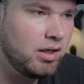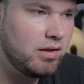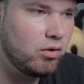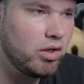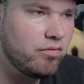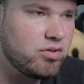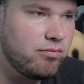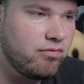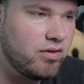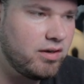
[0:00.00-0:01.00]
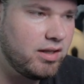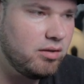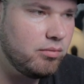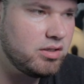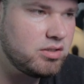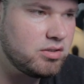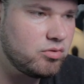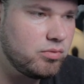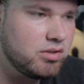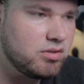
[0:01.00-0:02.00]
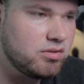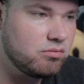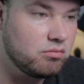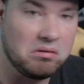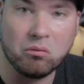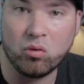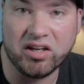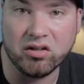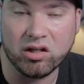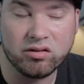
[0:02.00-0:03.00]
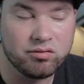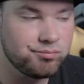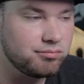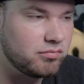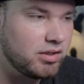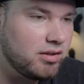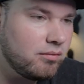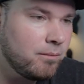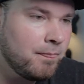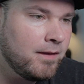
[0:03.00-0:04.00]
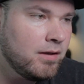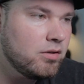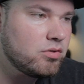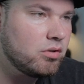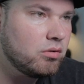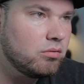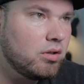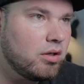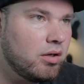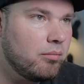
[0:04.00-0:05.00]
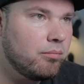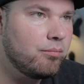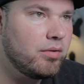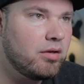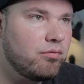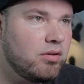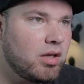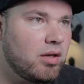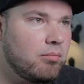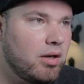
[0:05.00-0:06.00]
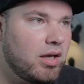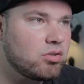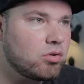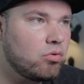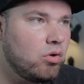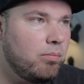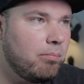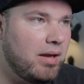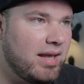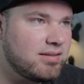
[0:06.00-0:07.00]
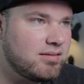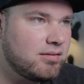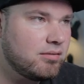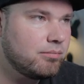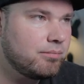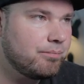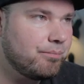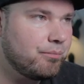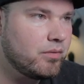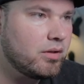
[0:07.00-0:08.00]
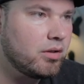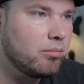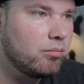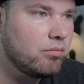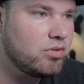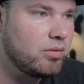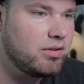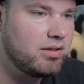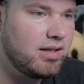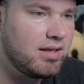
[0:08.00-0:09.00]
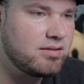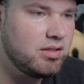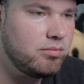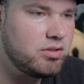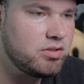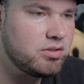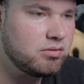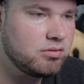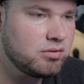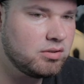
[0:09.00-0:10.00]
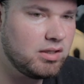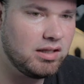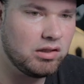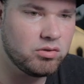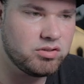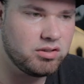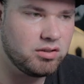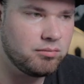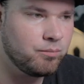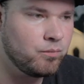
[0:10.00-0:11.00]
They all have some fun animations because why not, right? So every time I scroll past something that has an image, it loads it in.